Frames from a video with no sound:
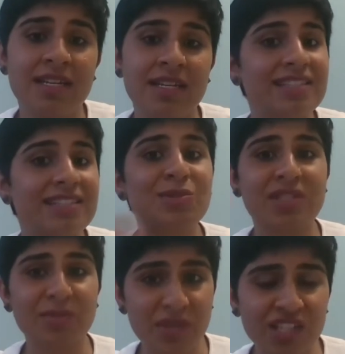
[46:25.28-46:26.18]
Let's
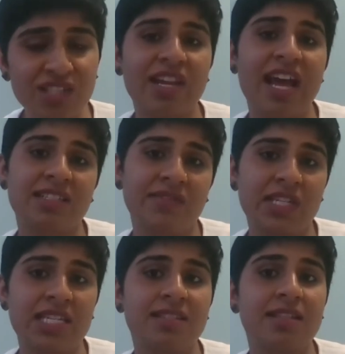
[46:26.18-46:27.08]
do some cultural
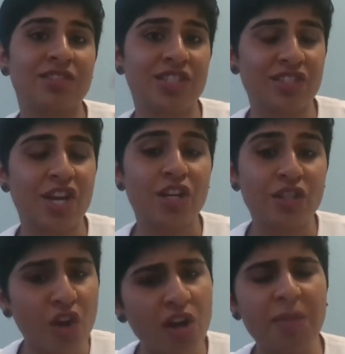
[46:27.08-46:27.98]
activities. Let's just
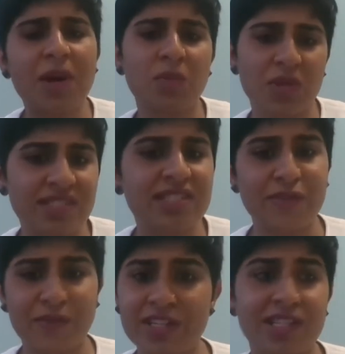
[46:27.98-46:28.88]
talk about what's
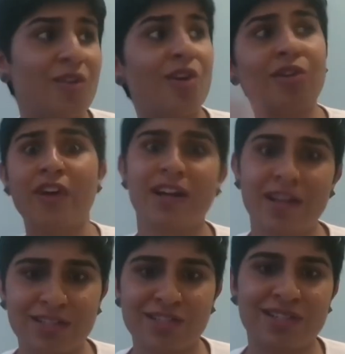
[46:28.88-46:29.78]
different in all of our
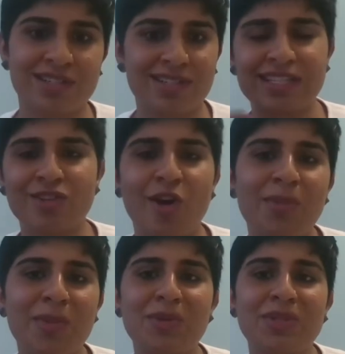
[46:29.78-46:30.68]
cultures. Let's
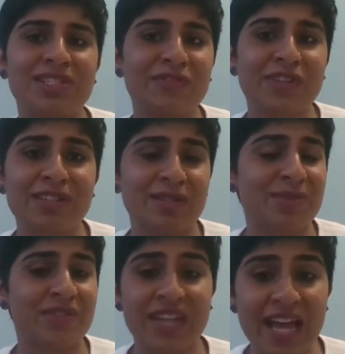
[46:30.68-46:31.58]
talk about what's different in
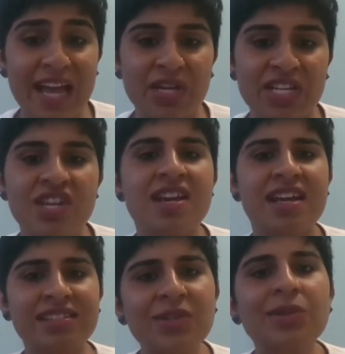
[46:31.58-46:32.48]
terms of language,
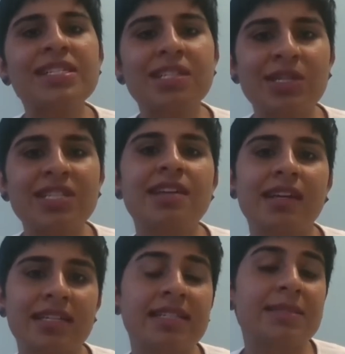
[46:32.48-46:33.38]
and slowly
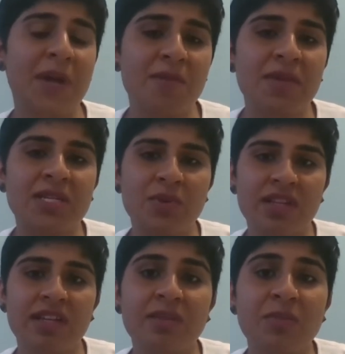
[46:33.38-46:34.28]
started to experiment
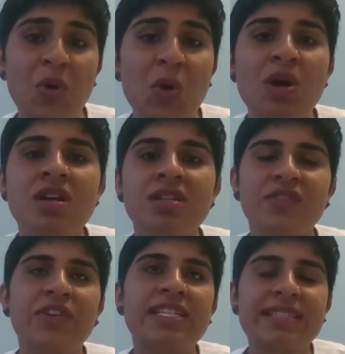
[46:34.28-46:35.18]
with a little more.
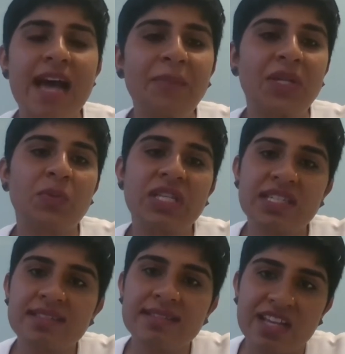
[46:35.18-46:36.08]
So for example, we
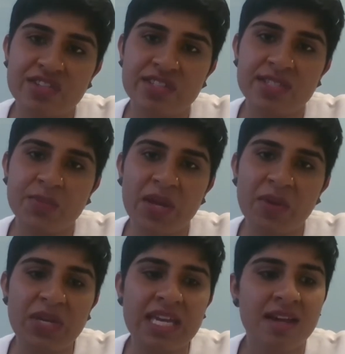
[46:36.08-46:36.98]
did sessions
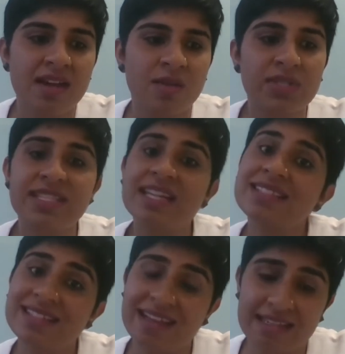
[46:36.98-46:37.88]
where we were
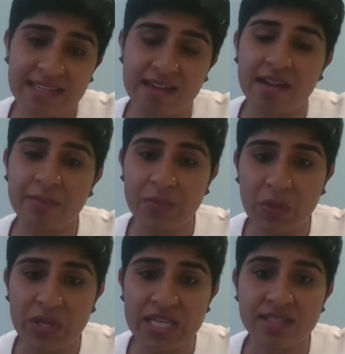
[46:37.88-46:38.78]
sensitizing our
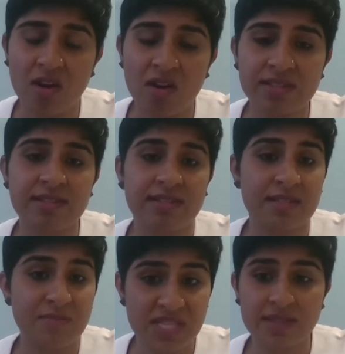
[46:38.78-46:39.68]
employees on
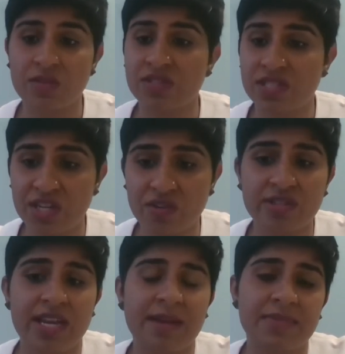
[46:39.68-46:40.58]
certain myths or
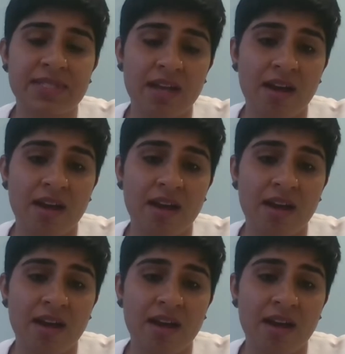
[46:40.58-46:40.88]
stereotypes